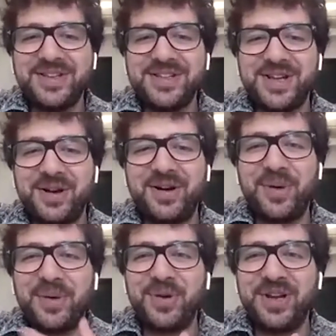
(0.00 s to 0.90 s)
So
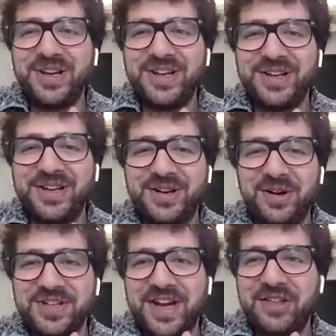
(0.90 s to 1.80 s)
when we
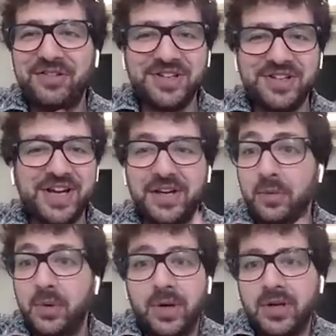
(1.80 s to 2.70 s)
got together and decided
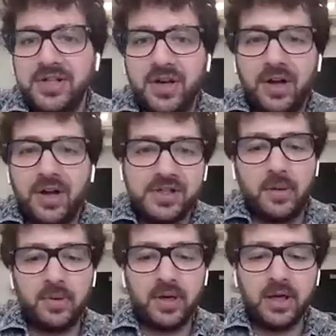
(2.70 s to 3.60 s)
that we were going to start this
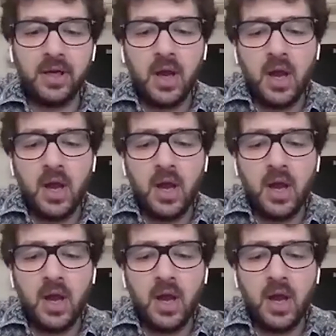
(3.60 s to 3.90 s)
company,